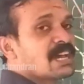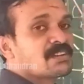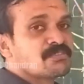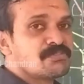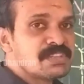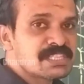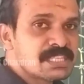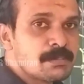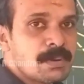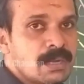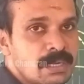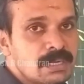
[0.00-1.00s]
are
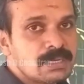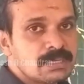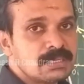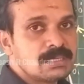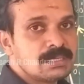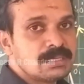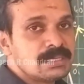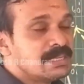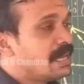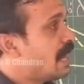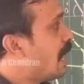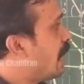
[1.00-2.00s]
visible,
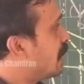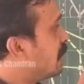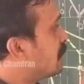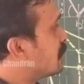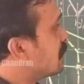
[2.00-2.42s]
and